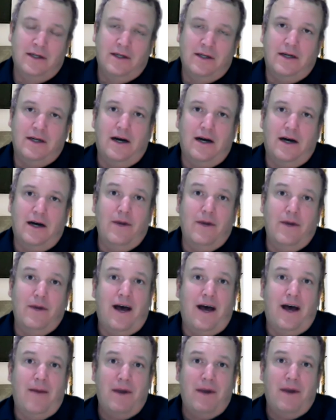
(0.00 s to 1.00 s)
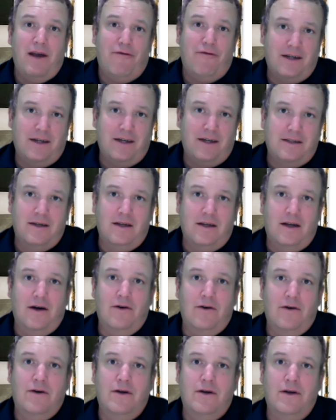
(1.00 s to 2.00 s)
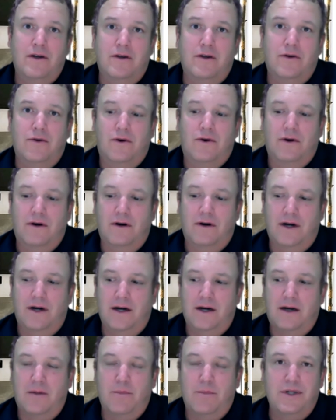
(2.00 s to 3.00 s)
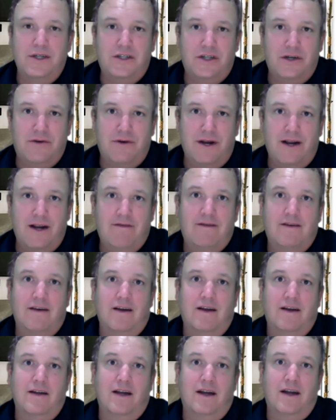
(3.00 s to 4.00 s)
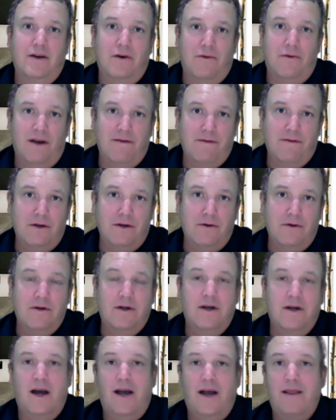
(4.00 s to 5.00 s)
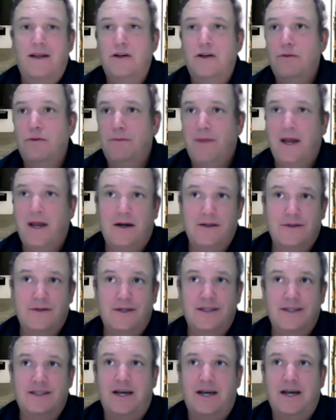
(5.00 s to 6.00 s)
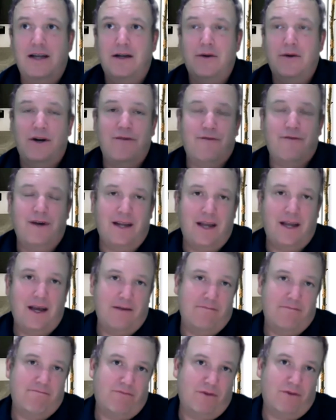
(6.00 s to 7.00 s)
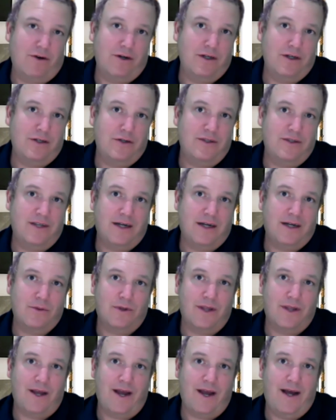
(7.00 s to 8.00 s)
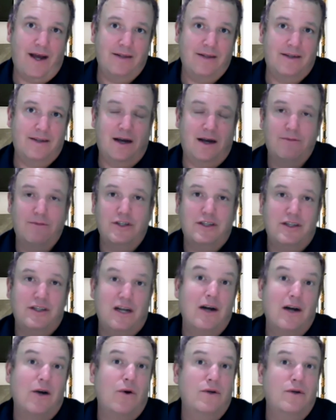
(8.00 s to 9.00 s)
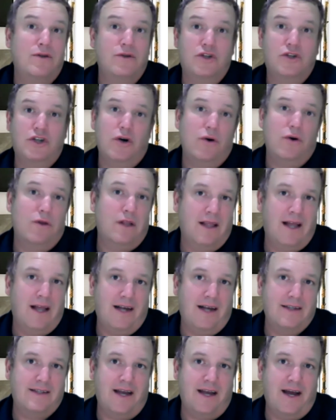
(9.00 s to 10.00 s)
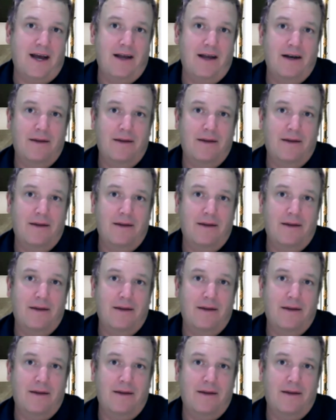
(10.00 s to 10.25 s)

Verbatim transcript: Um, and that may affect, you know, your uh, completion rates and, and your revenue. And then you may also decide, you know what, if I get 32 seconds worth of ads, I'm just not going to show the last ad.